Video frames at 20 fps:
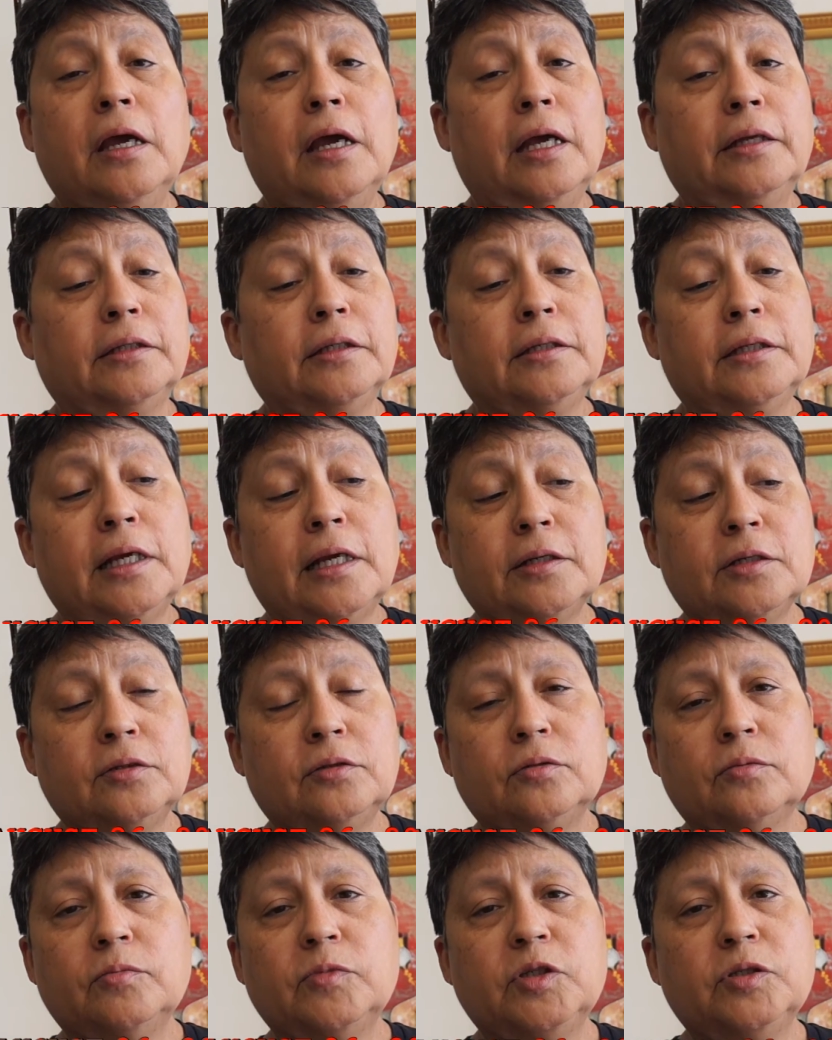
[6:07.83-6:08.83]
at the
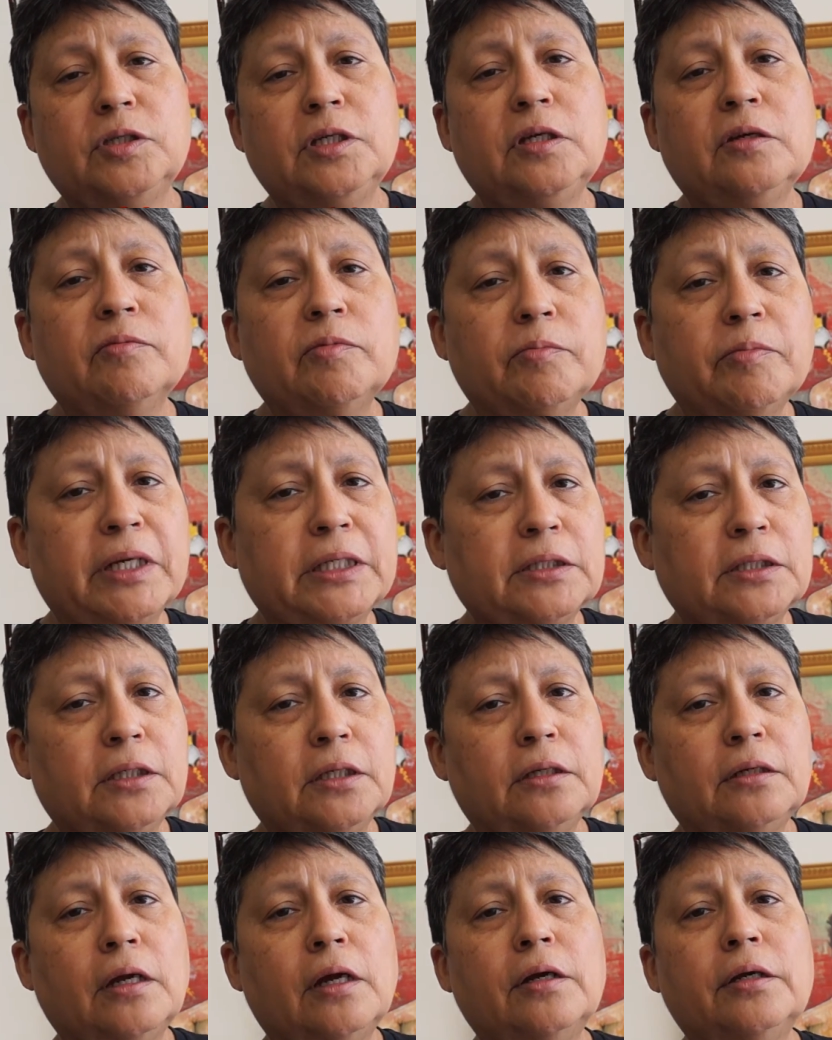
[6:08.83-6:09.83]
National Museum of
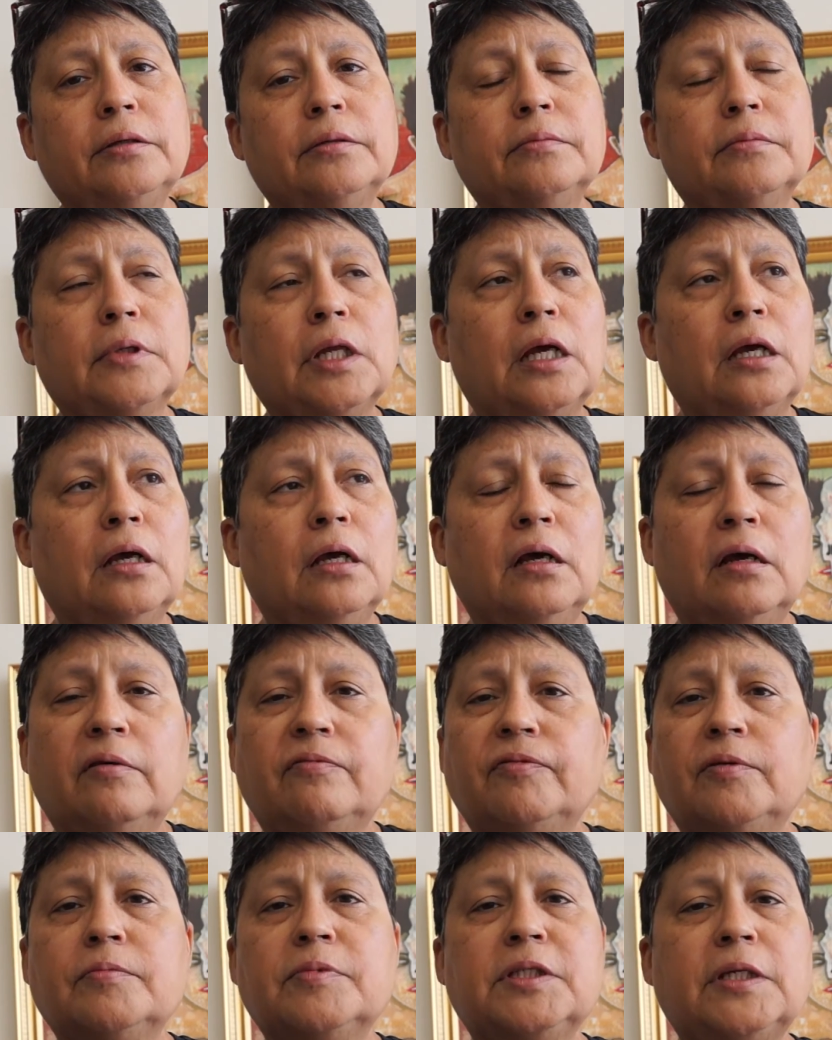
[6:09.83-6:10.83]
Mexican Art
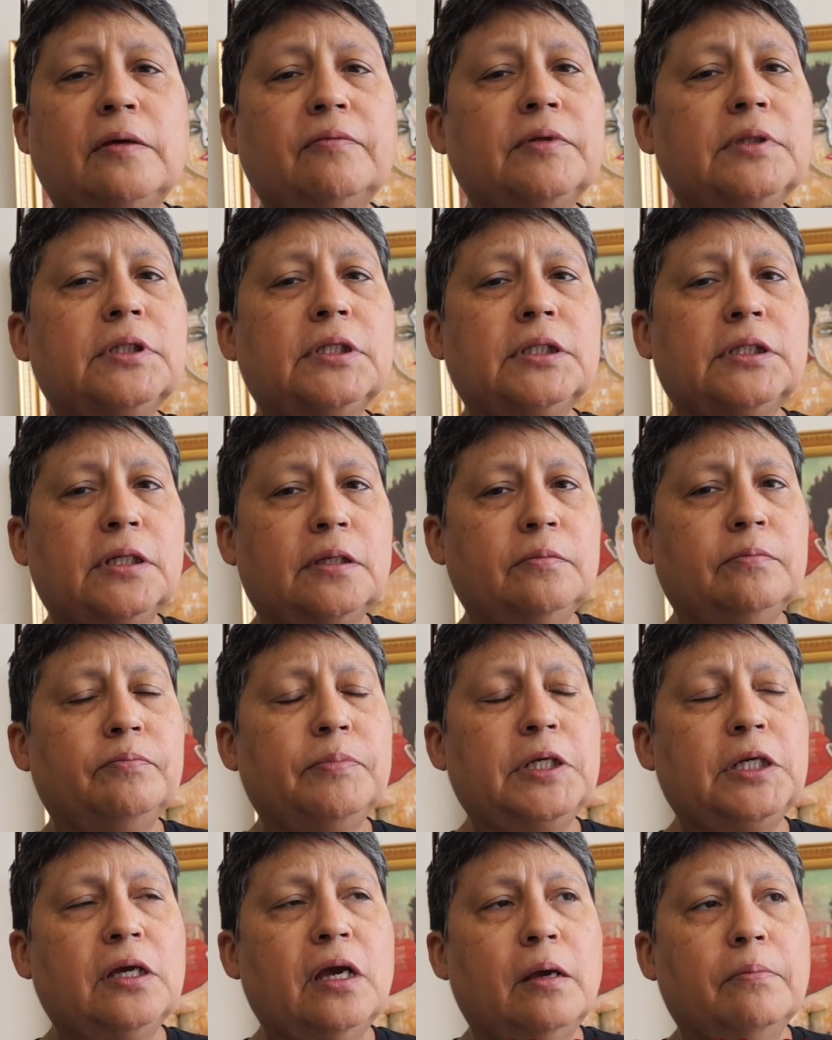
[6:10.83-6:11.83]
from 7 to 10
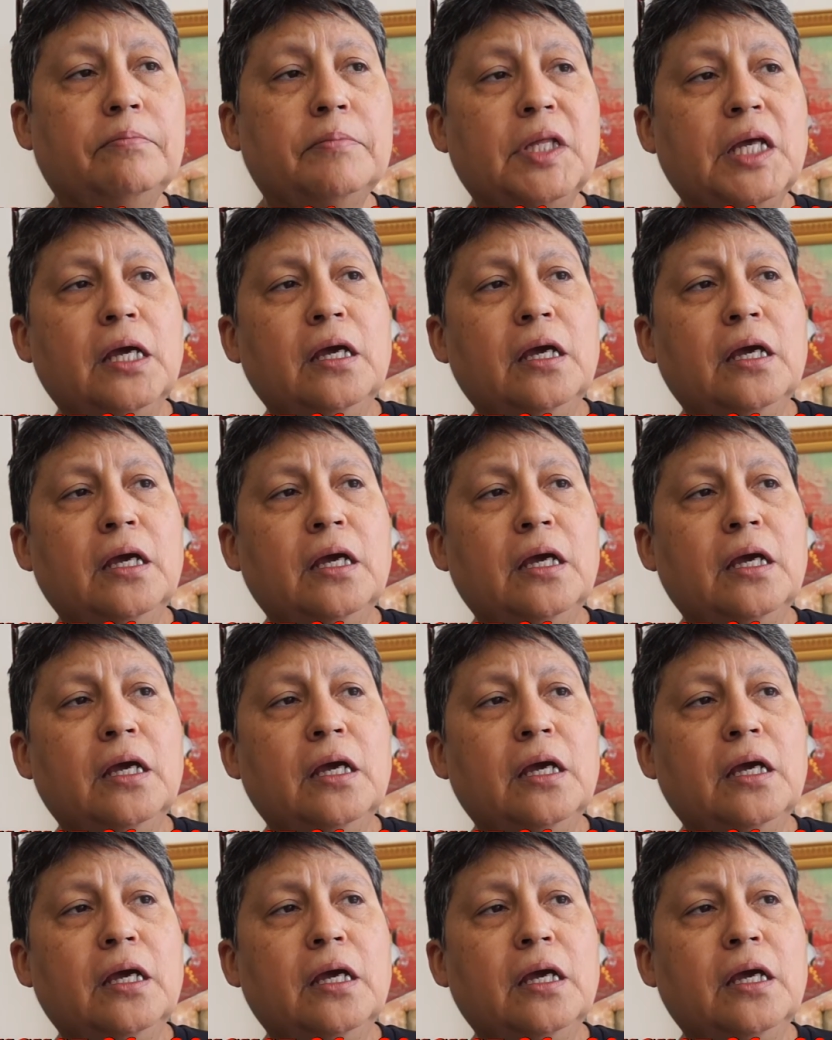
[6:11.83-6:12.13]
p.m.